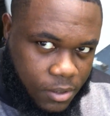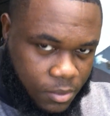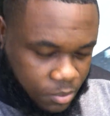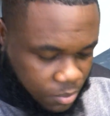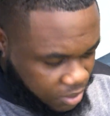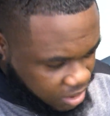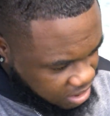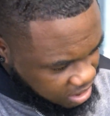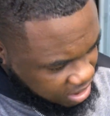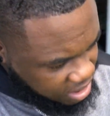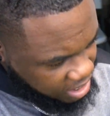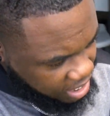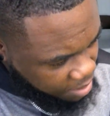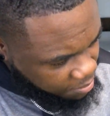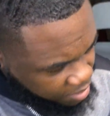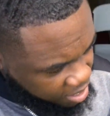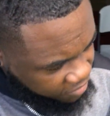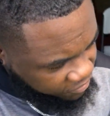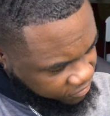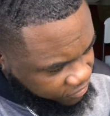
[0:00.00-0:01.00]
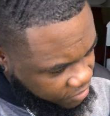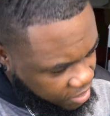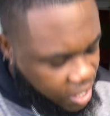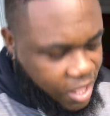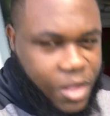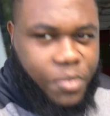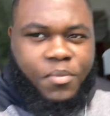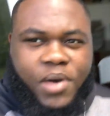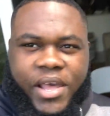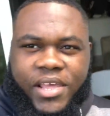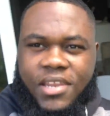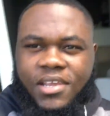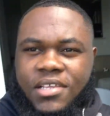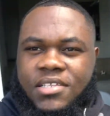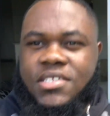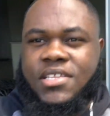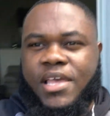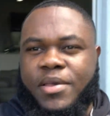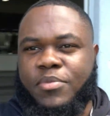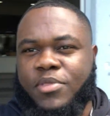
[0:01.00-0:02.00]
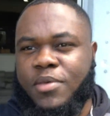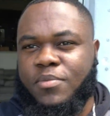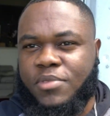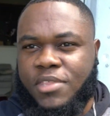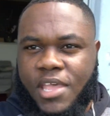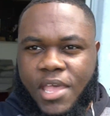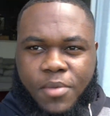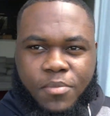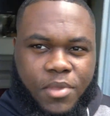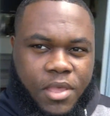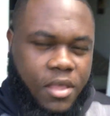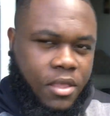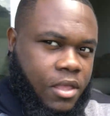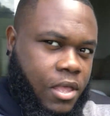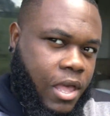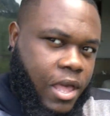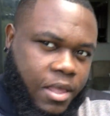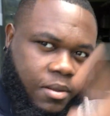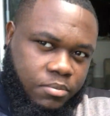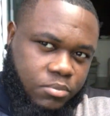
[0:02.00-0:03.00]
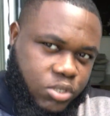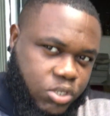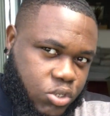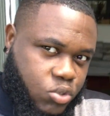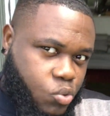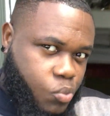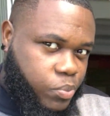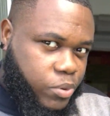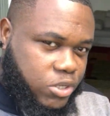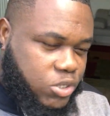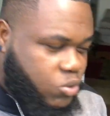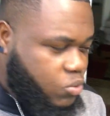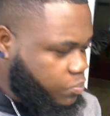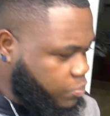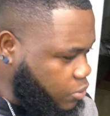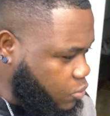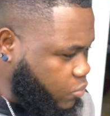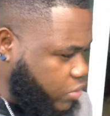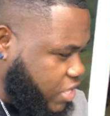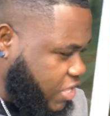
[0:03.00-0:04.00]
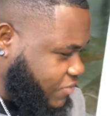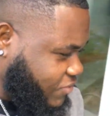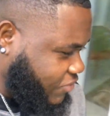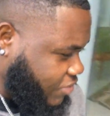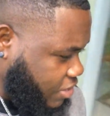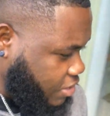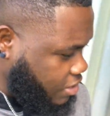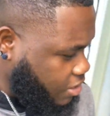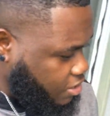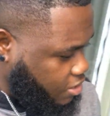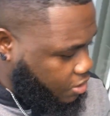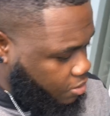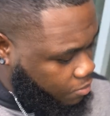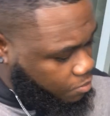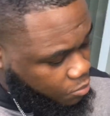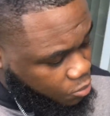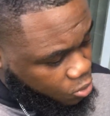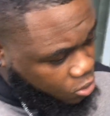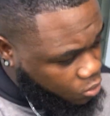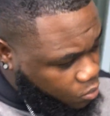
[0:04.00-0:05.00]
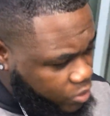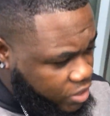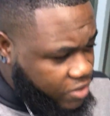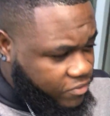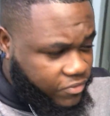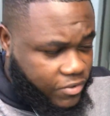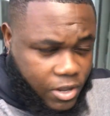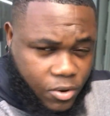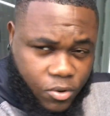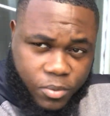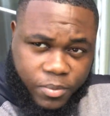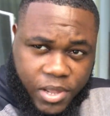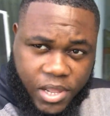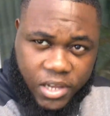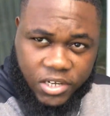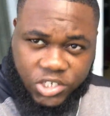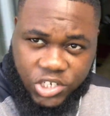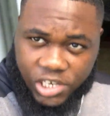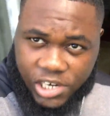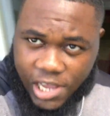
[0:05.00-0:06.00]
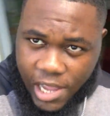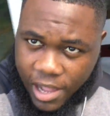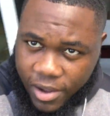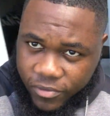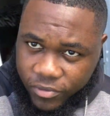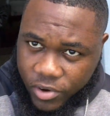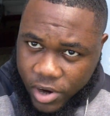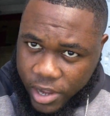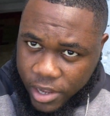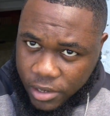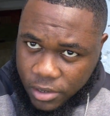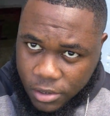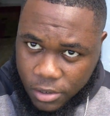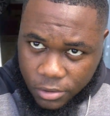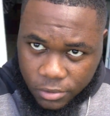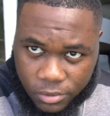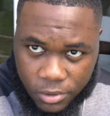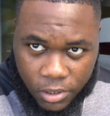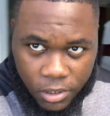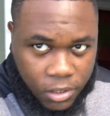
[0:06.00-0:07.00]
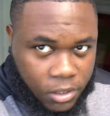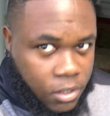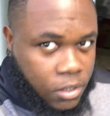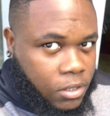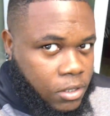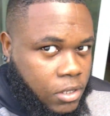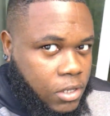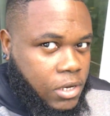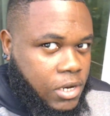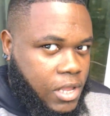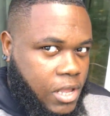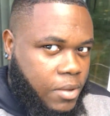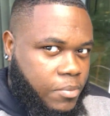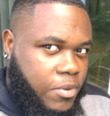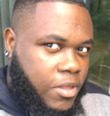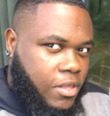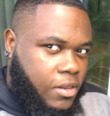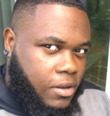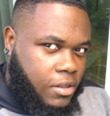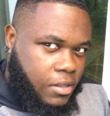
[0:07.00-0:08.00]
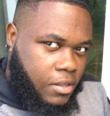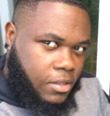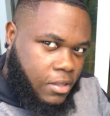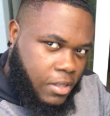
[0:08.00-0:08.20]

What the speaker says: I see them a by next time, yeah, I'm super wavy. More wave than what I actually have right now. You know what I mean?